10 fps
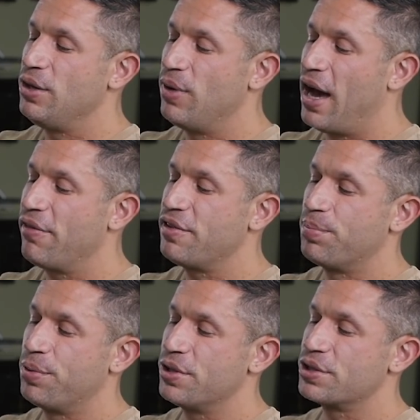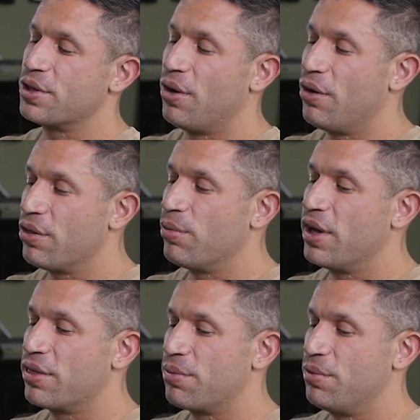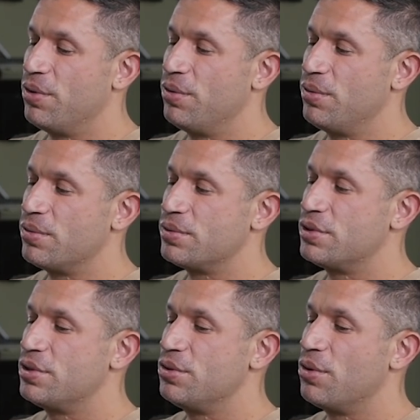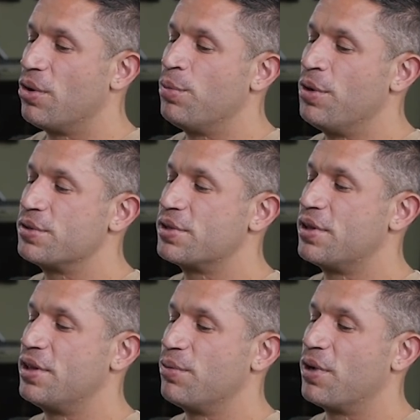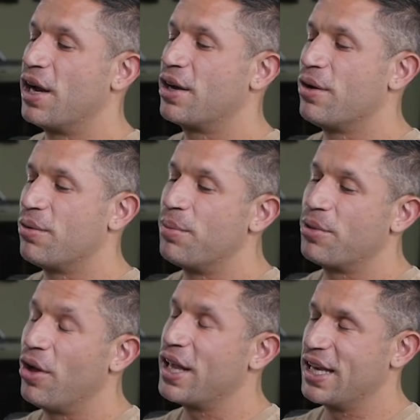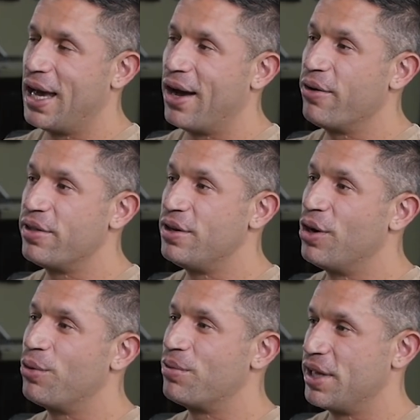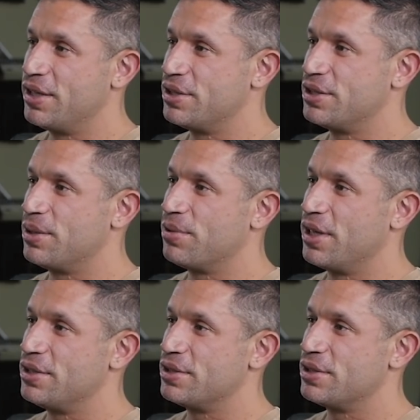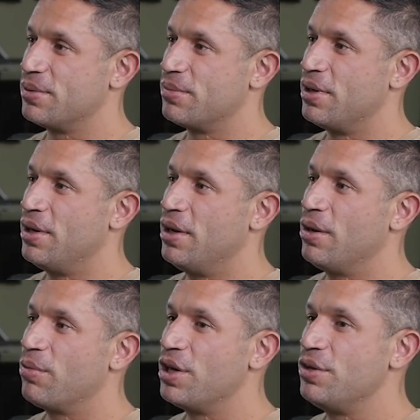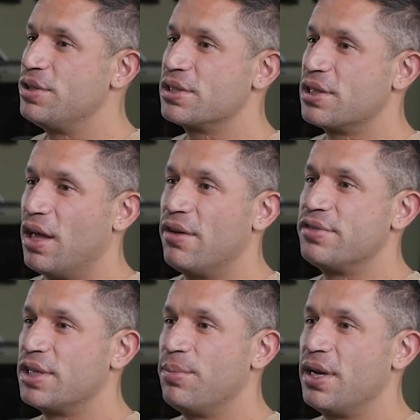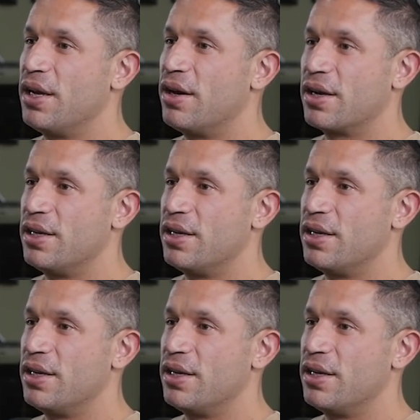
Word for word: you have to push all the way through to almost what I'm calling now the no relationship, where you just love somebody